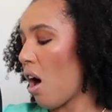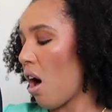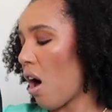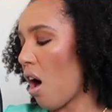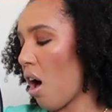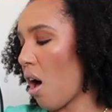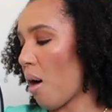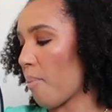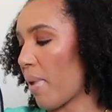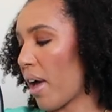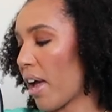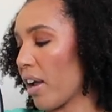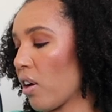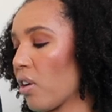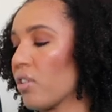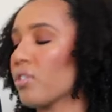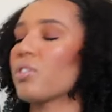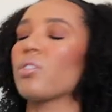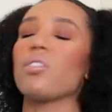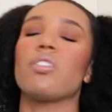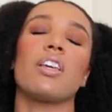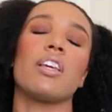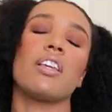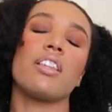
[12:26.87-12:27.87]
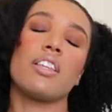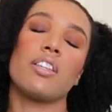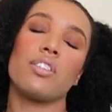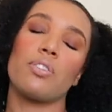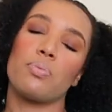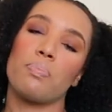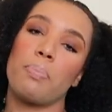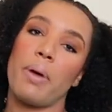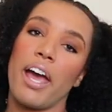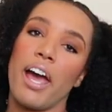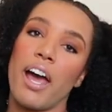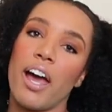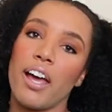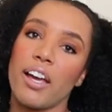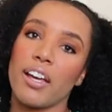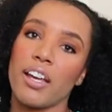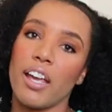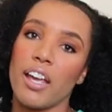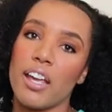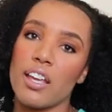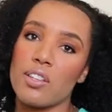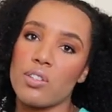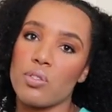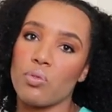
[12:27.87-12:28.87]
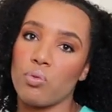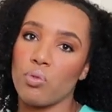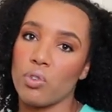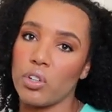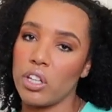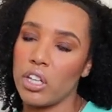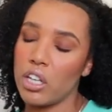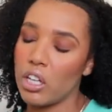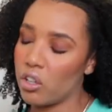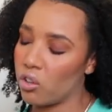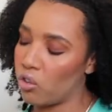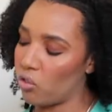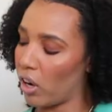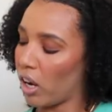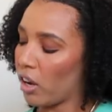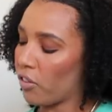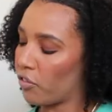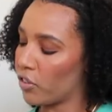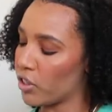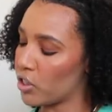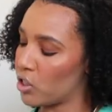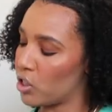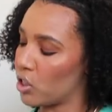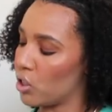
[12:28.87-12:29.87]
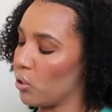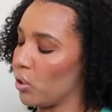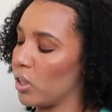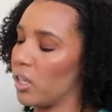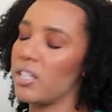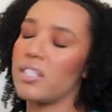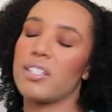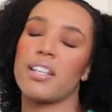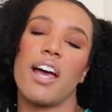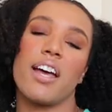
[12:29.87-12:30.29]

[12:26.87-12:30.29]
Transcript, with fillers: Um, I also think this bag is really great for students.